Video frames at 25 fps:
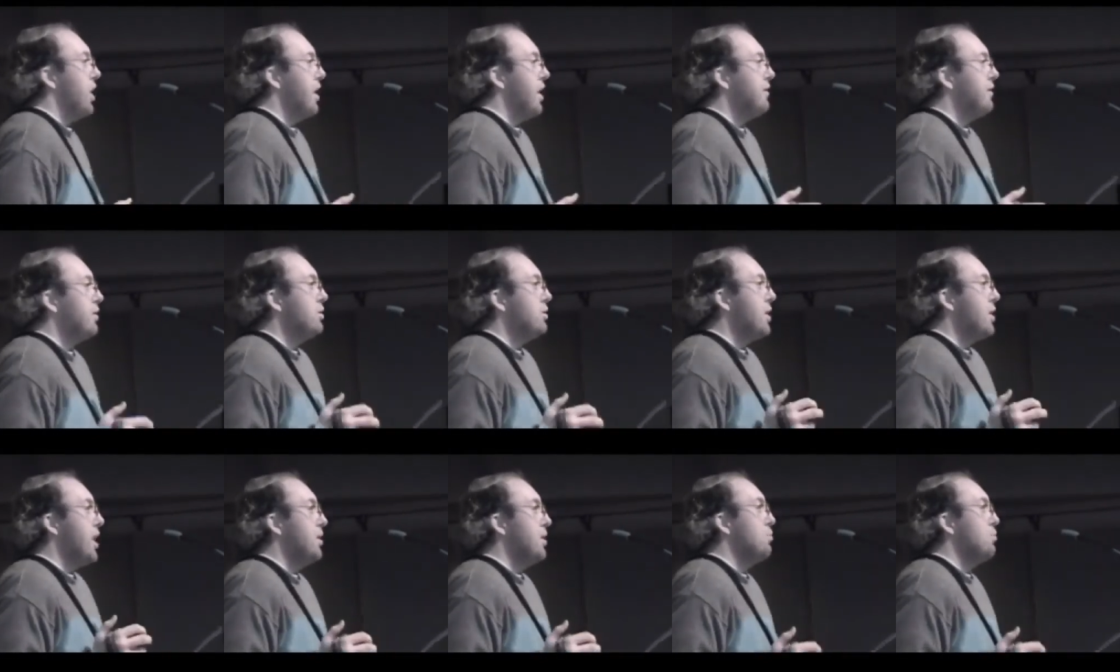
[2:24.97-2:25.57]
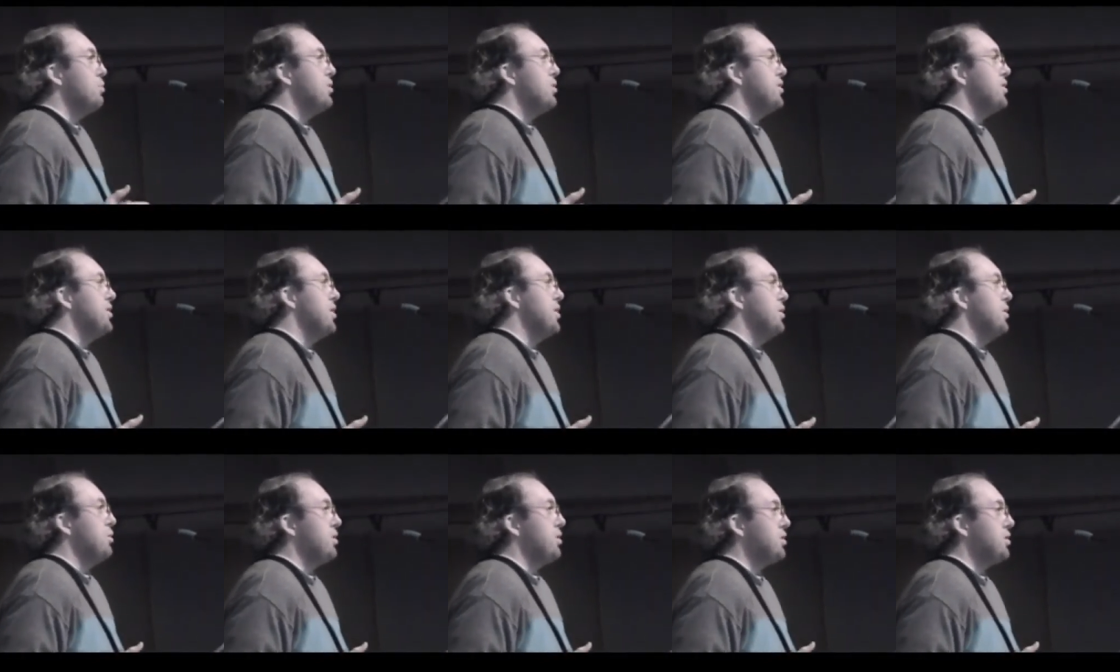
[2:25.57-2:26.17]
Bravo, I'm with
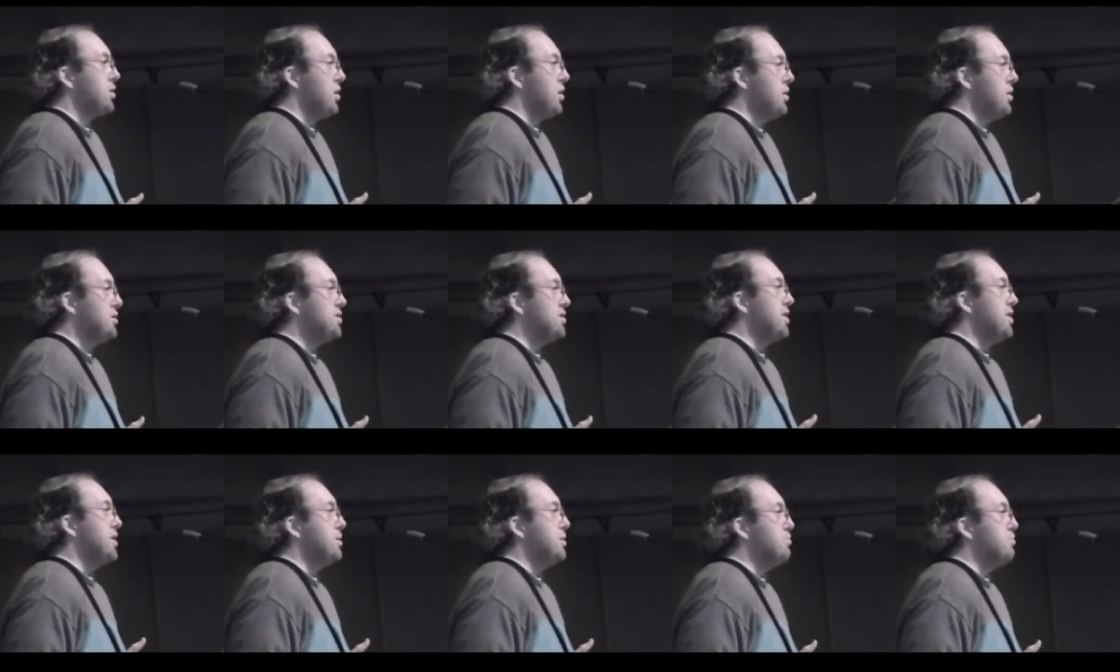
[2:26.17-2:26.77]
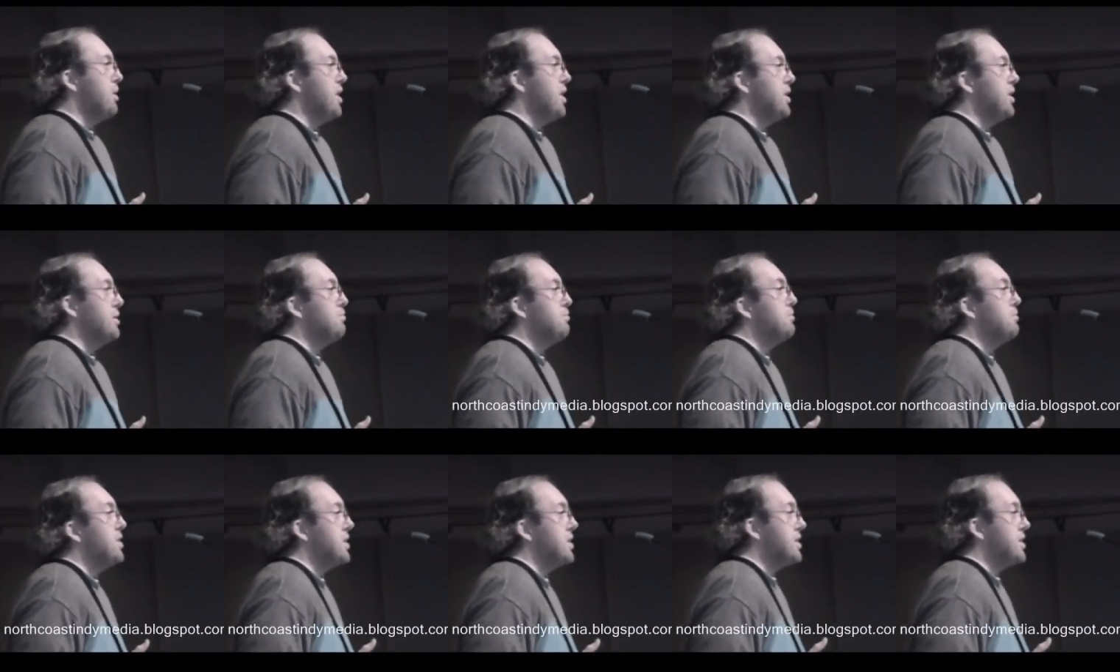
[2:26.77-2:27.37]
the North Coast
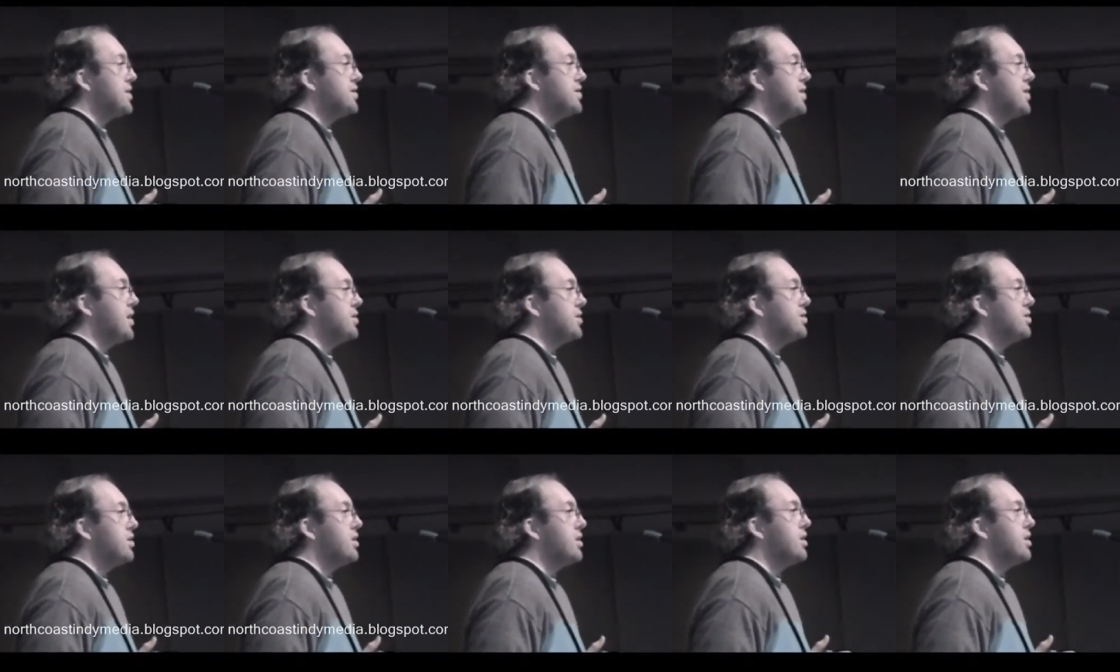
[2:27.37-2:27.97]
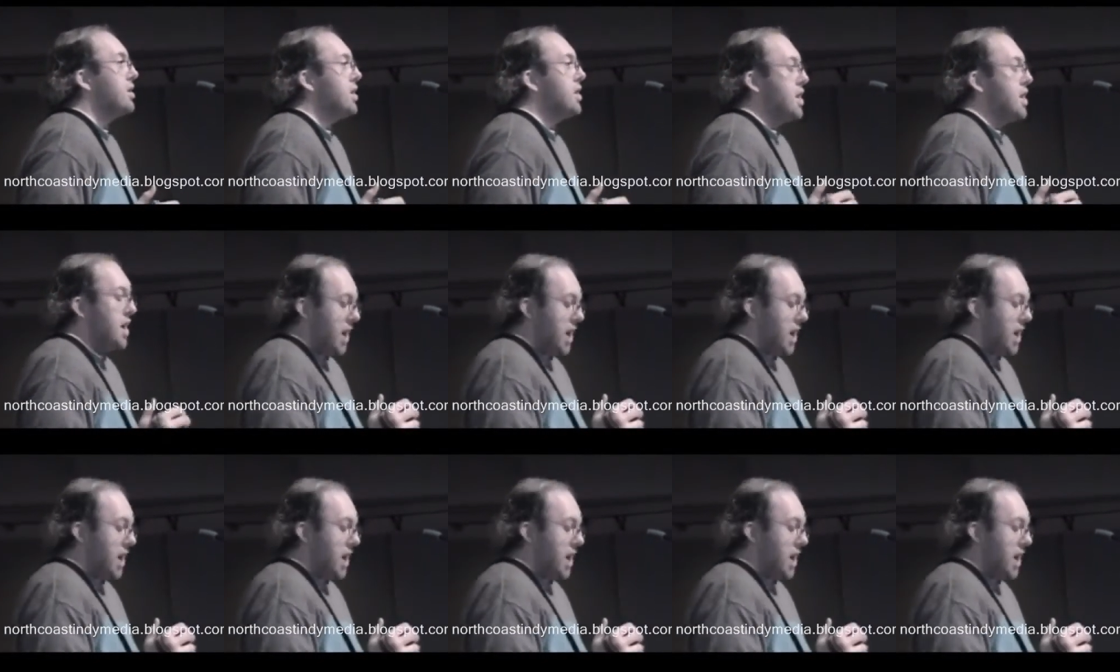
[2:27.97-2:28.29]
Independent Media Center,